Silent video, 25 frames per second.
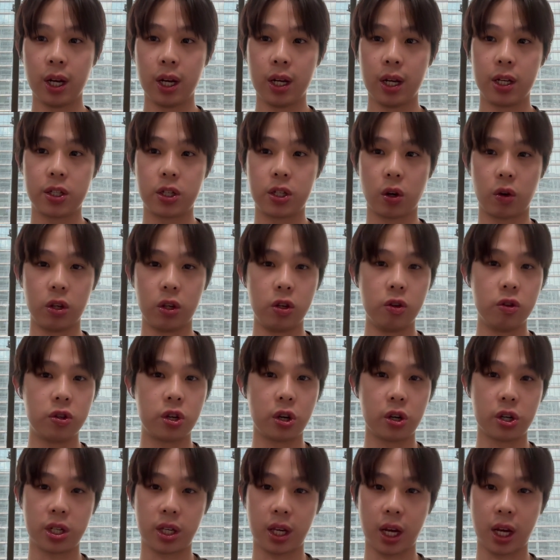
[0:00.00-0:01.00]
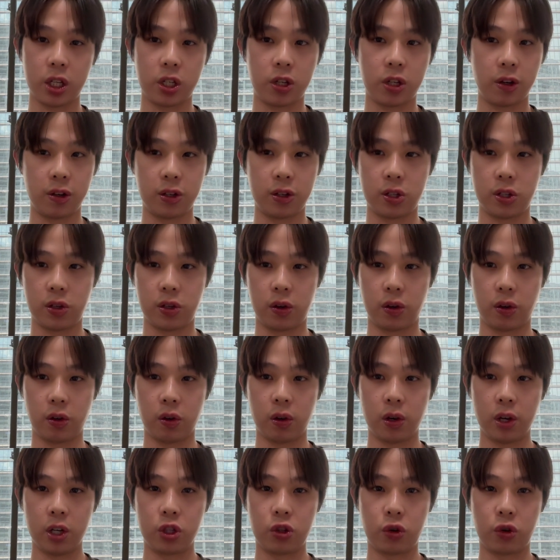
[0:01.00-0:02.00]
So users can choose to
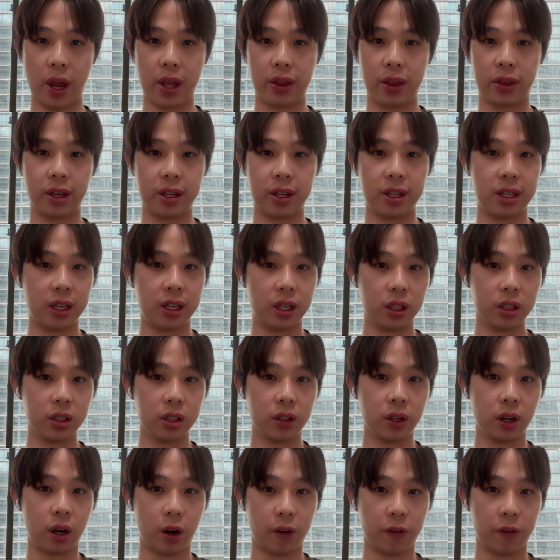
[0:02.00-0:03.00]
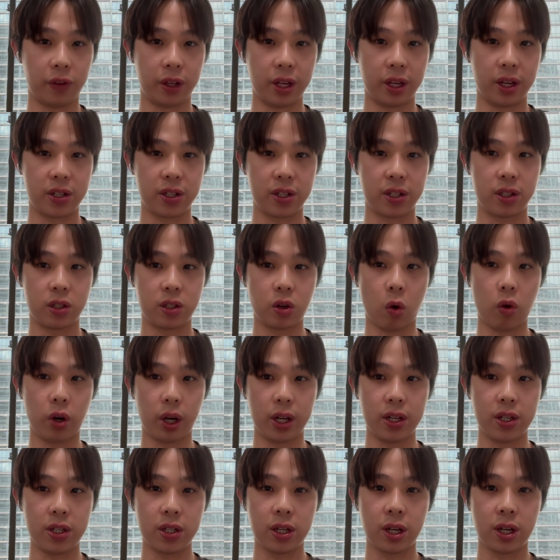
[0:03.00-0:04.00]
trade the yield of these
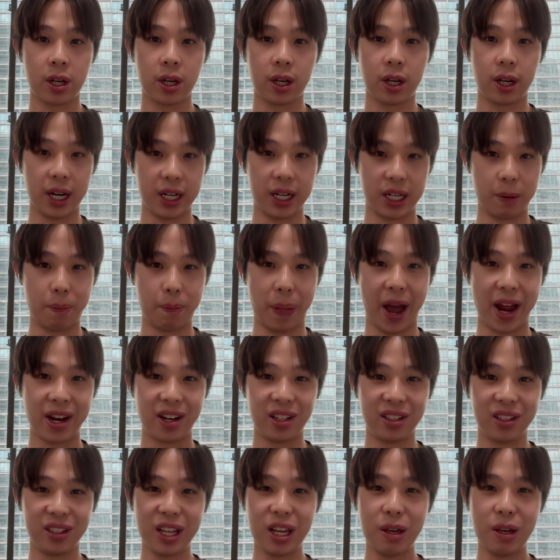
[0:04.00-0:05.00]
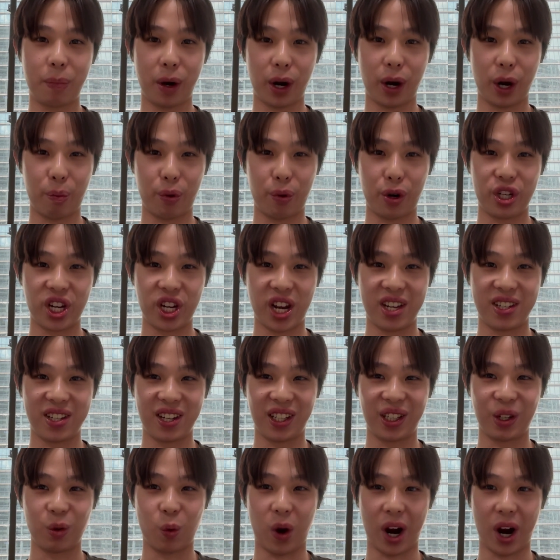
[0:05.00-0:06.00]
tokens independently by purchasing
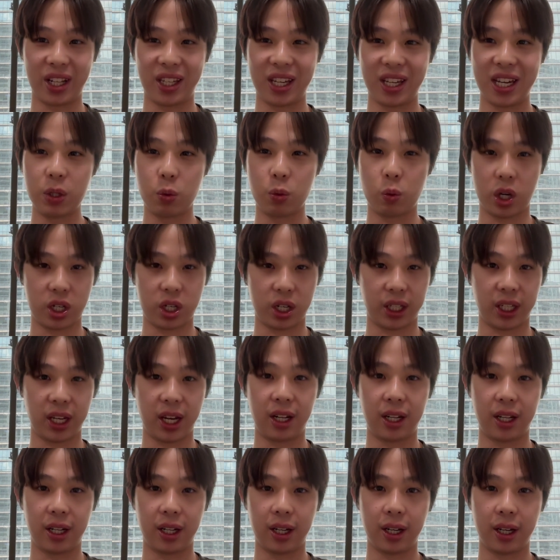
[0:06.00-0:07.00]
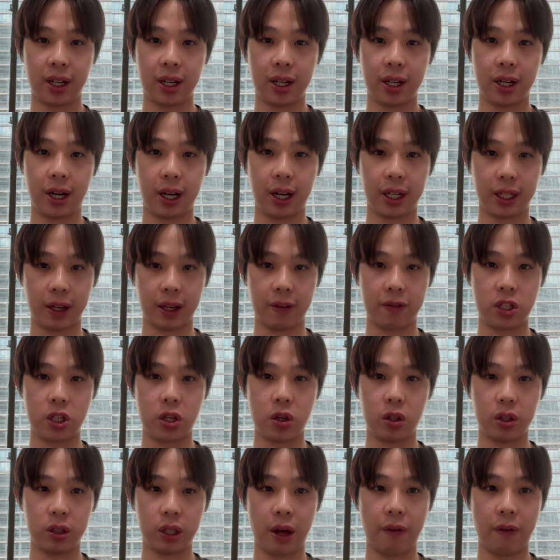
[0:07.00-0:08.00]
the YTs, which again gives
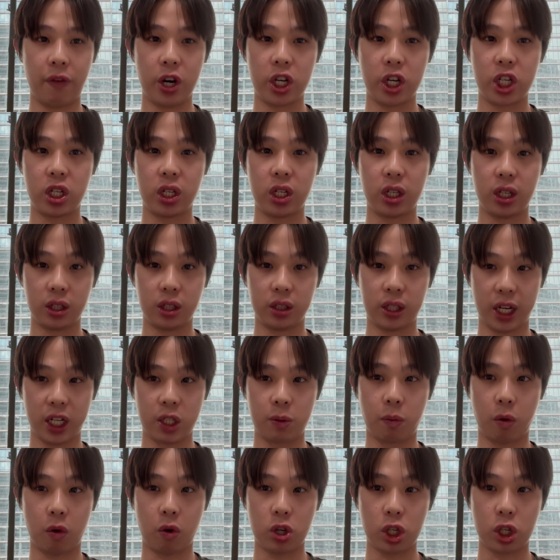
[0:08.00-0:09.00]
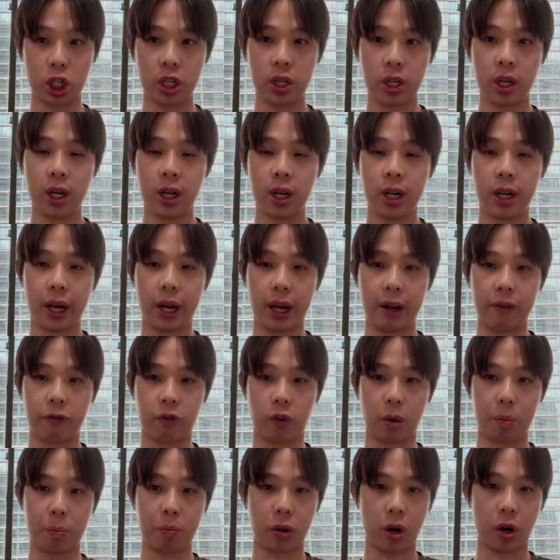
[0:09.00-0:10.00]
you leverage yield exposure. And
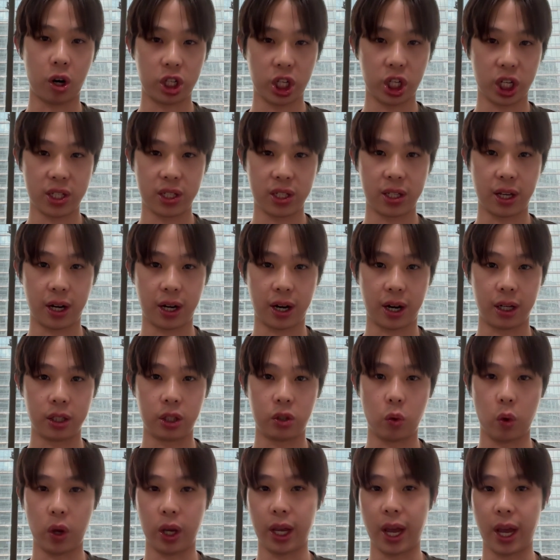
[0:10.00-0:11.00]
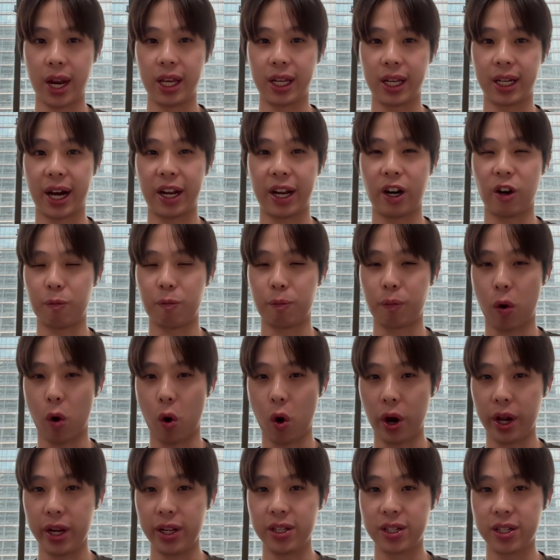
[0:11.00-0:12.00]
for projects that are doing any kind of
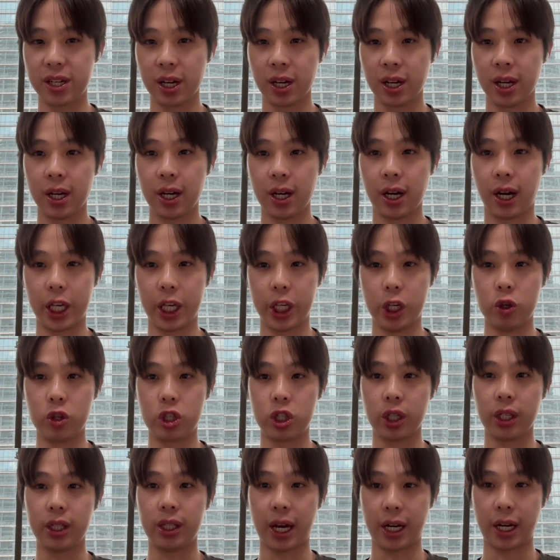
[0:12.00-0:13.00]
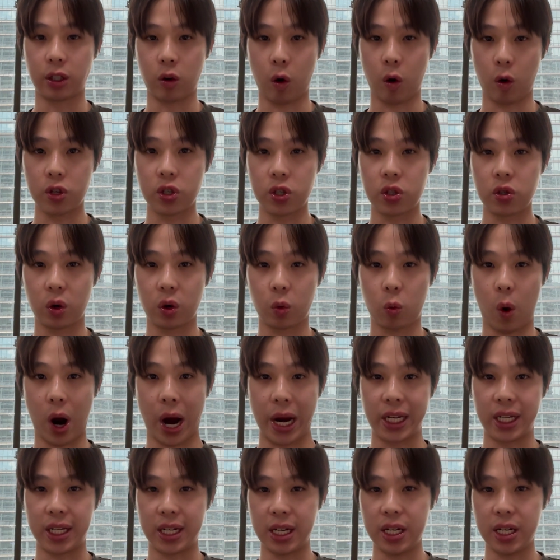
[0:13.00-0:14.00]
points, usually that goes to the
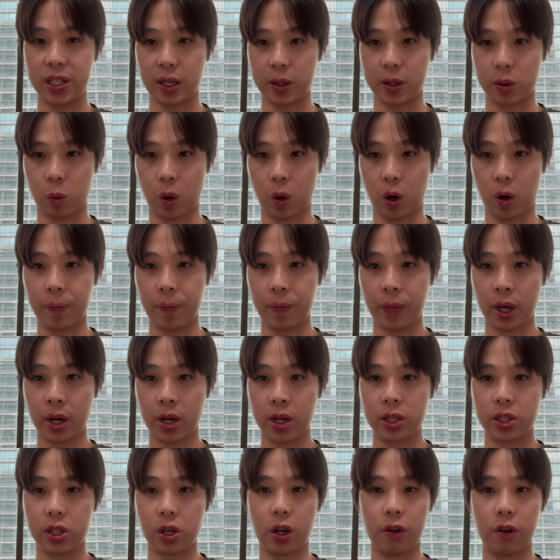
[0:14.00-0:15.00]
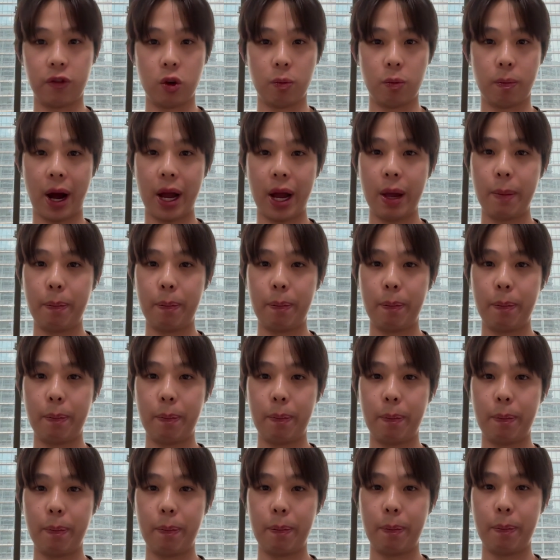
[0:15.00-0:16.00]
YTs as well. So if you buy
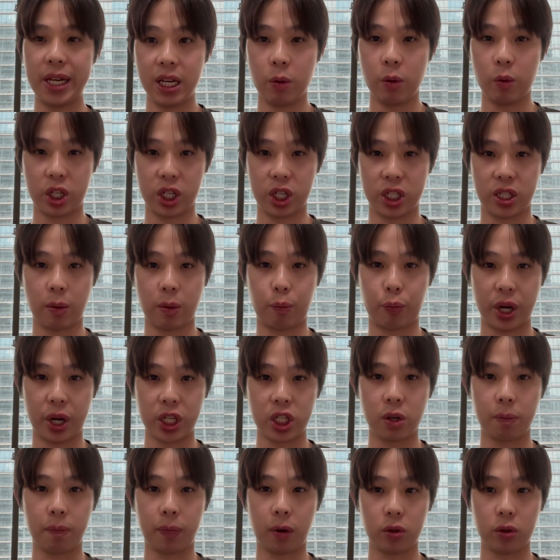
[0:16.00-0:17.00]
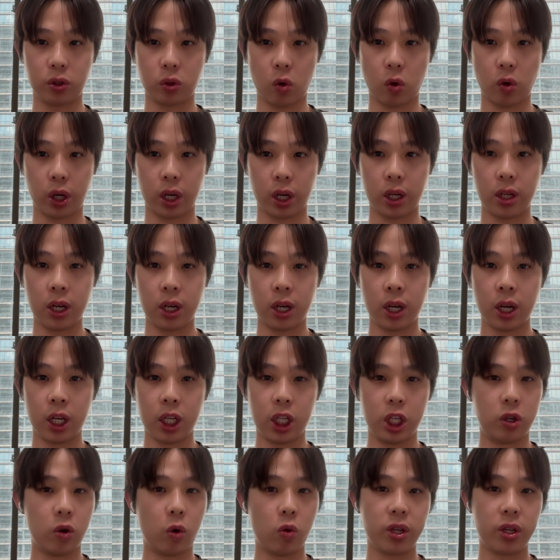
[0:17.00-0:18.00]
PT, which is a principal token, you
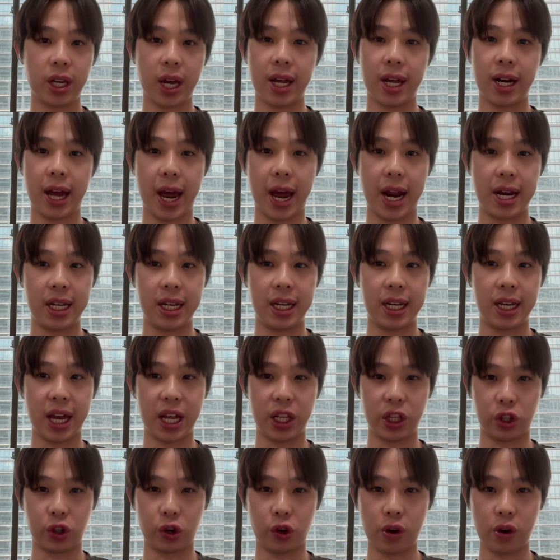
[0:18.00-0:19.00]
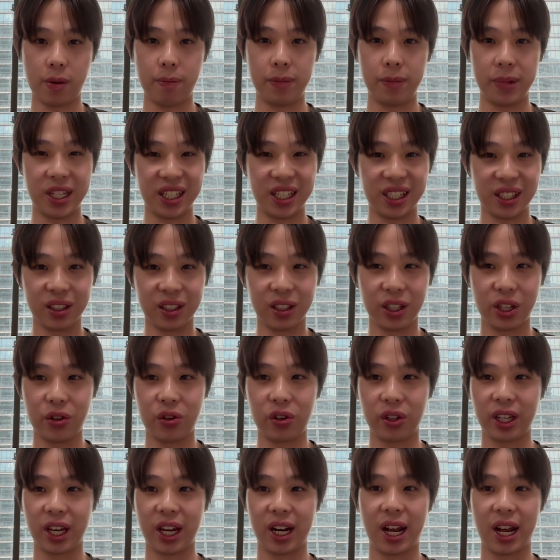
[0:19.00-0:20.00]
don't get any interim yield, you don't
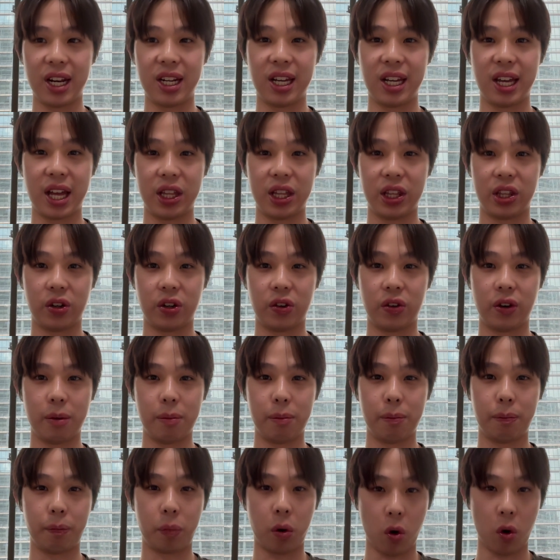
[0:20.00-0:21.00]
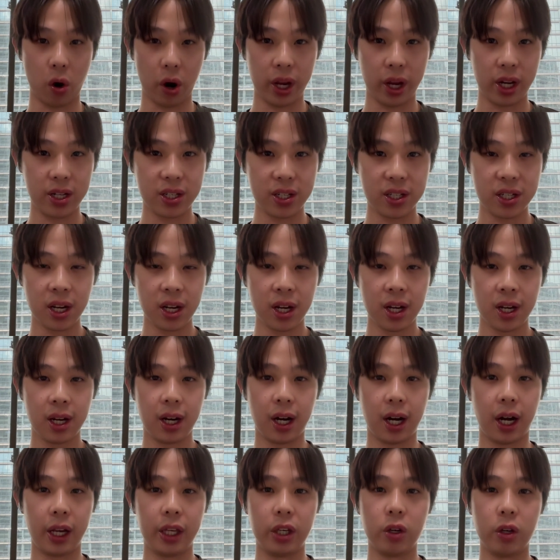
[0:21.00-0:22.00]
get any interim points.
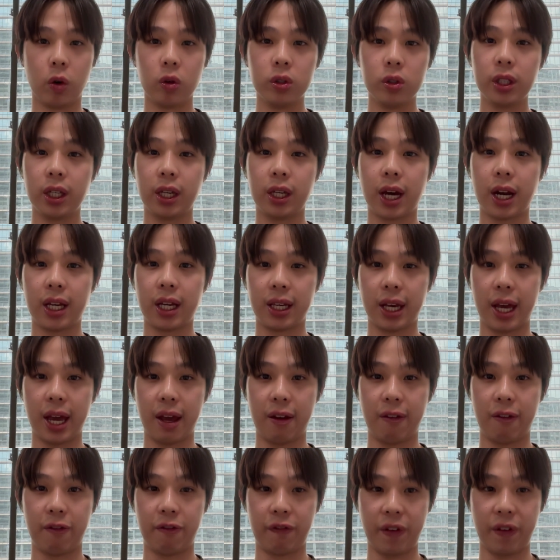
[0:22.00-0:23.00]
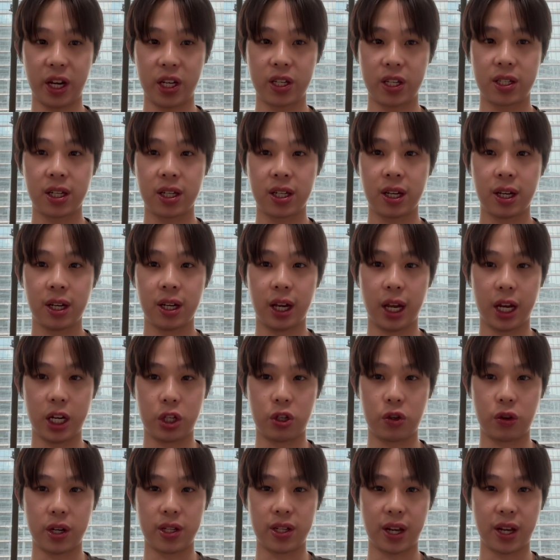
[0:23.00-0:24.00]
You're only getting a fixed
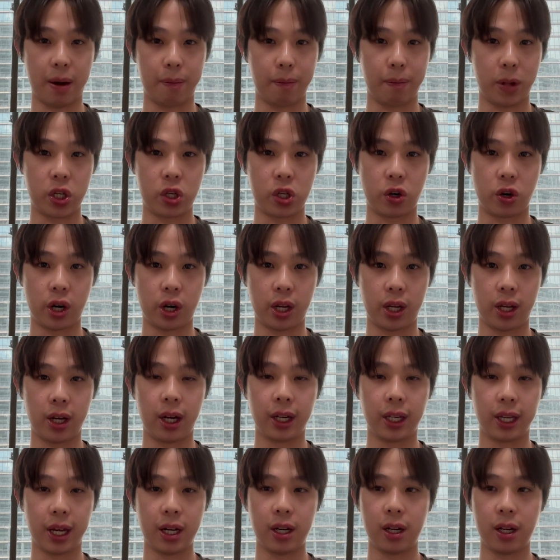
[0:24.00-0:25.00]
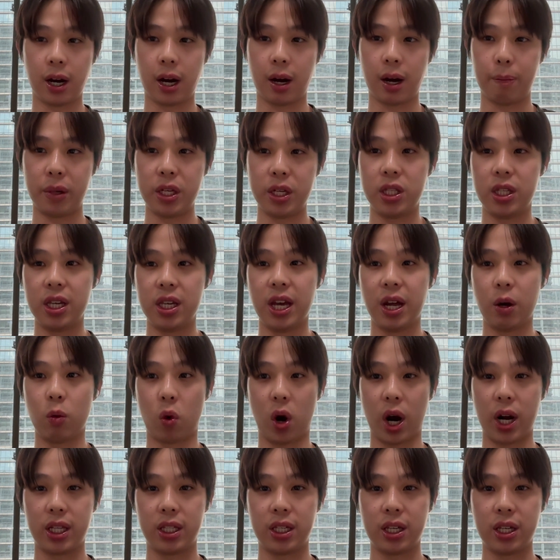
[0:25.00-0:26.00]
interest at maturity. Again, PT and
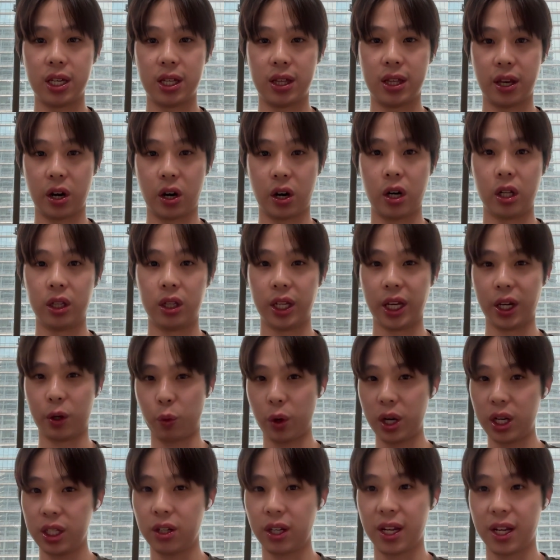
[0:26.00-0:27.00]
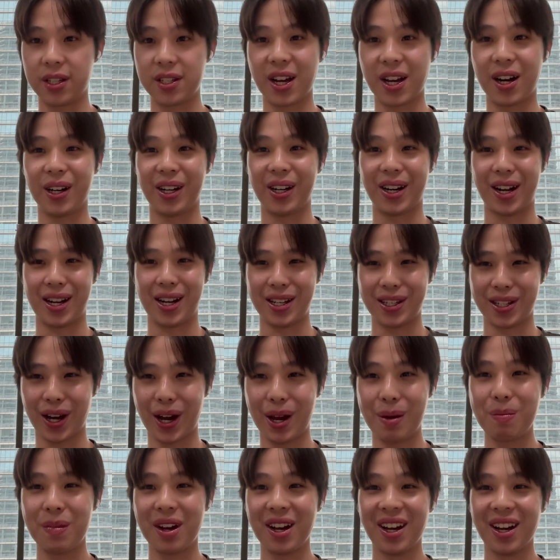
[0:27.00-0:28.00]
YT, they are liquid. You can sell it
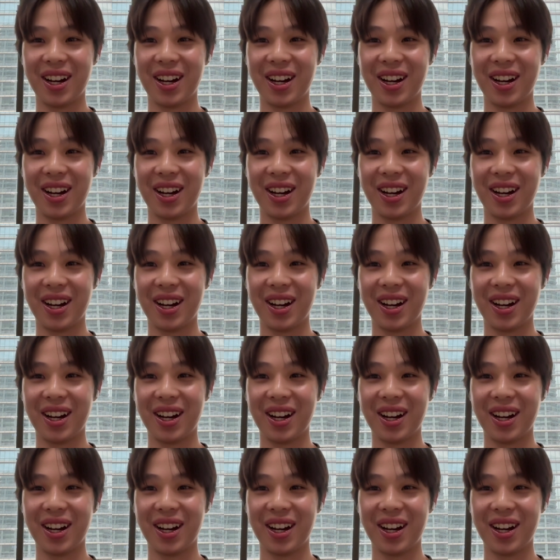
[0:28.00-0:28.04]
anytime.